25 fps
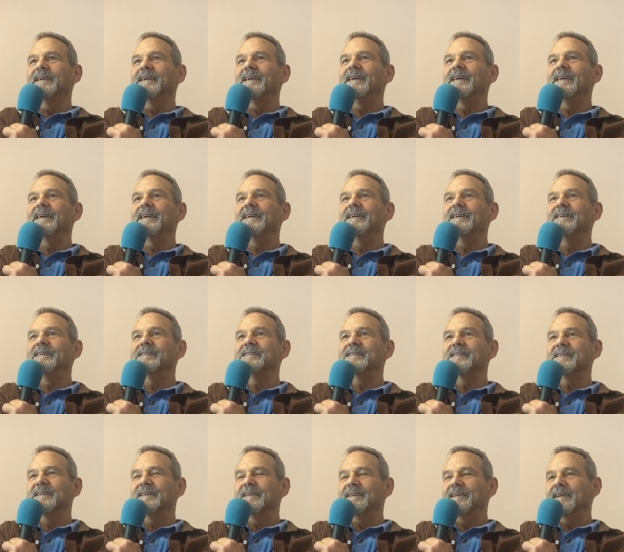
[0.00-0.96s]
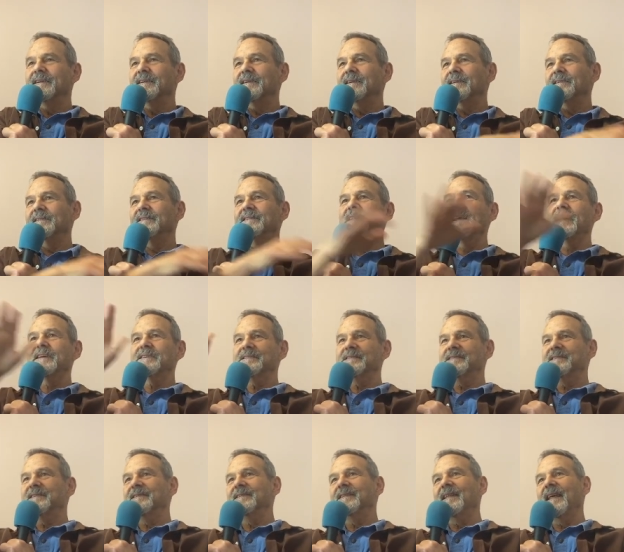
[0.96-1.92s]
is next
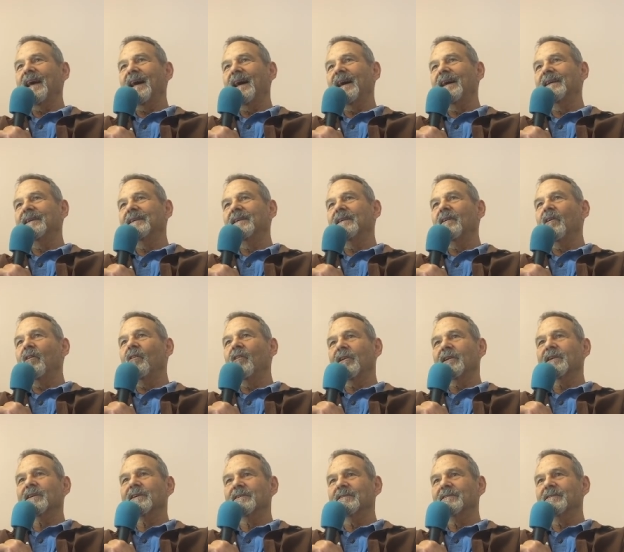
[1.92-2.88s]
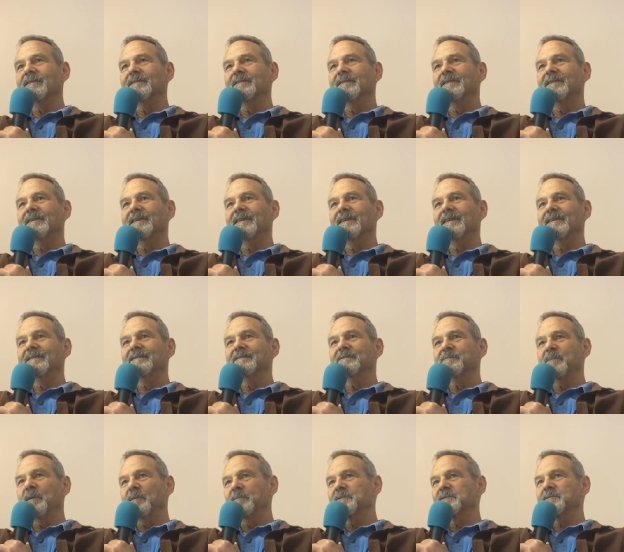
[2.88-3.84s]
to that article on
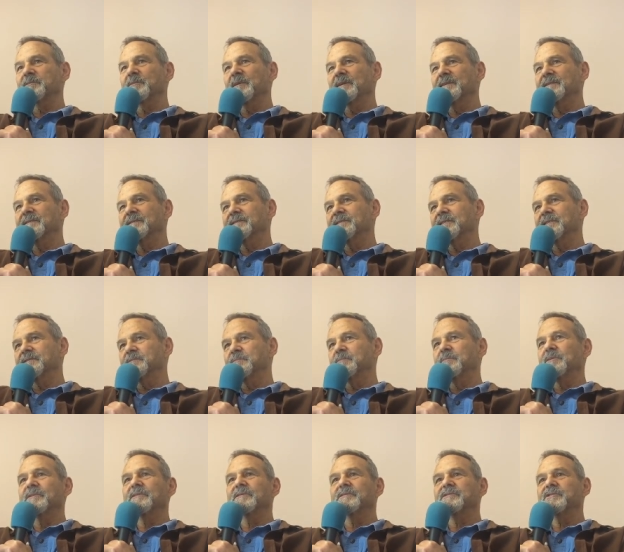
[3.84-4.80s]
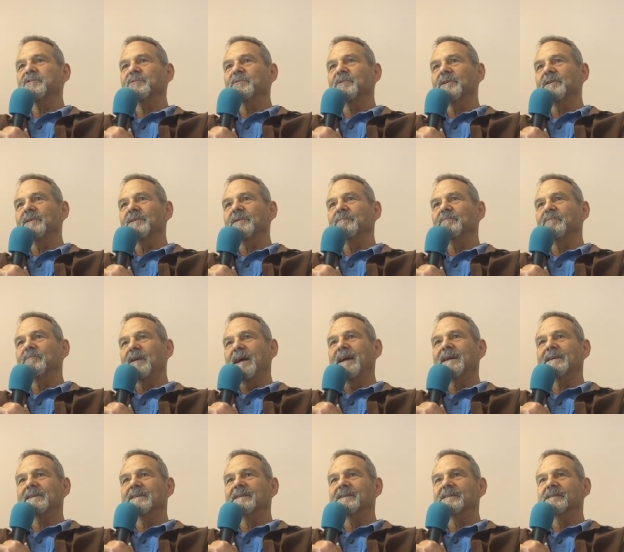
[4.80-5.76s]
public speaking as a spiritual
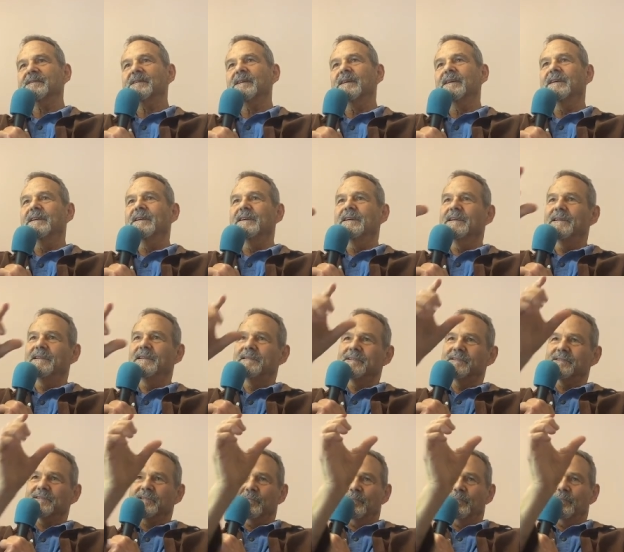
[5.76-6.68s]
practice. There's going to